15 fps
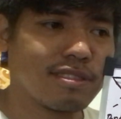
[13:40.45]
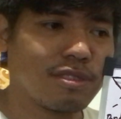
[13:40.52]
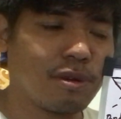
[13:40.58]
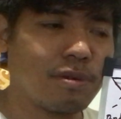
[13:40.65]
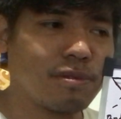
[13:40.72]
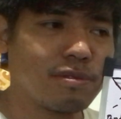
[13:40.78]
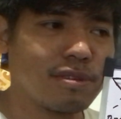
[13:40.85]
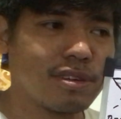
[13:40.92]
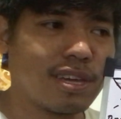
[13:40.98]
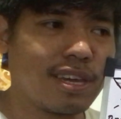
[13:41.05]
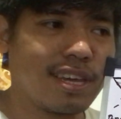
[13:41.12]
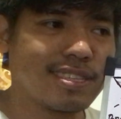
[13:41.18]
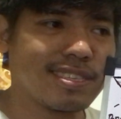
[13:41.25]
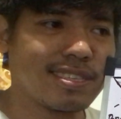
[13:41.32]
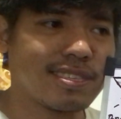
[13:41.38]
though
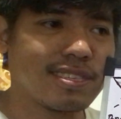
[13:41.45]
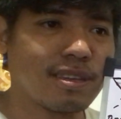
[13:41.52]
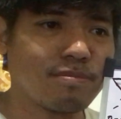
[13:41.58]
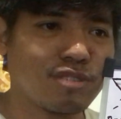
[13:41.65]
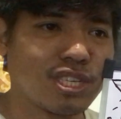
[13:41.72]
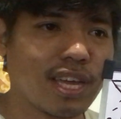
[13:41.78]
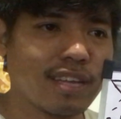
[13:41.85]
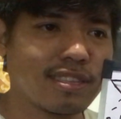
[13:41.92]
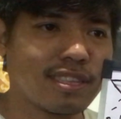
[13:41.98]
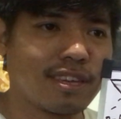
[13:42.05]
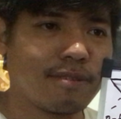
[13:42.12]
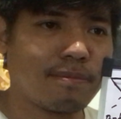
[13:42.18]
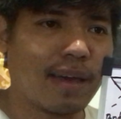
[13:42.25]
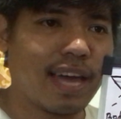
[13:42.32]
it's subjective,